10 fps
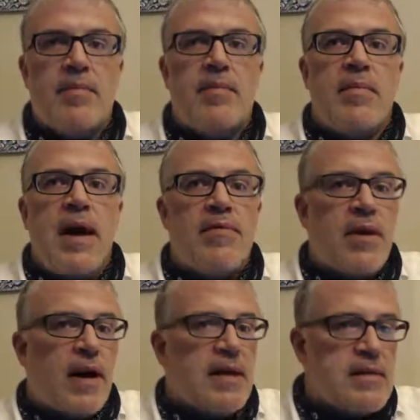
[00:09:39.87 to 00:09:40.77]
not for
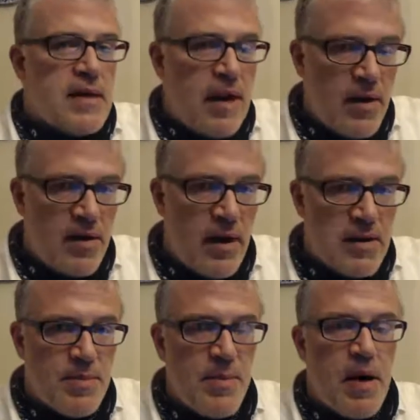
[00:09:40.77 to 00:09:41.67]
God's sake,
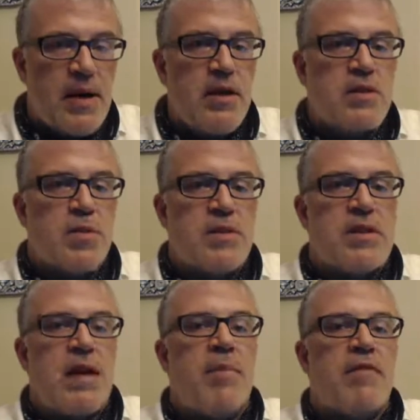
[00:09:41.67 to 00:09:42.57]
as Maimonides would
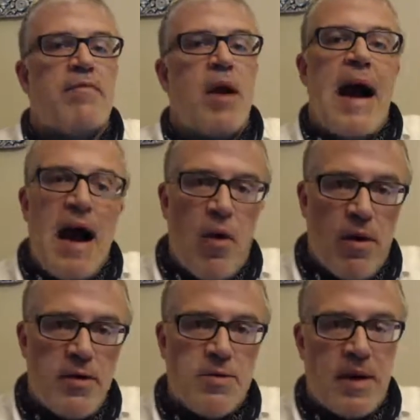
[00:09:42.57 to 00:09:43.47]
say, but for
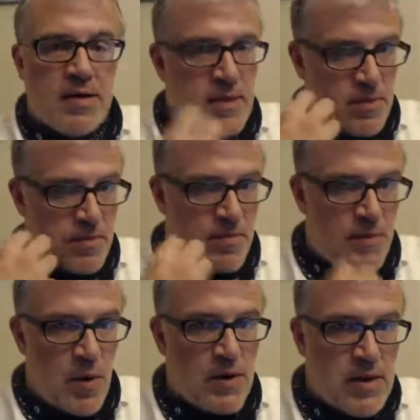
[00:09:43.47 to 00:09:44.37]
ours, because it
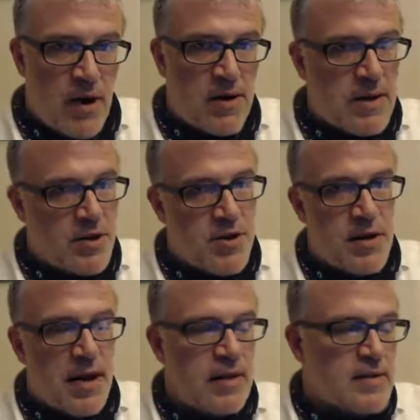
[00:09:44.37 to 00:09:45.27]
focused our attention.
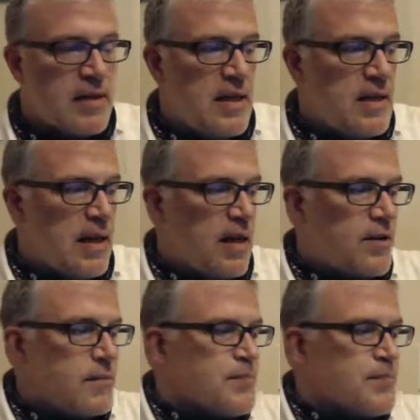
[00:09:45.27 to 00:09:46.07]
God doesn't need to eat.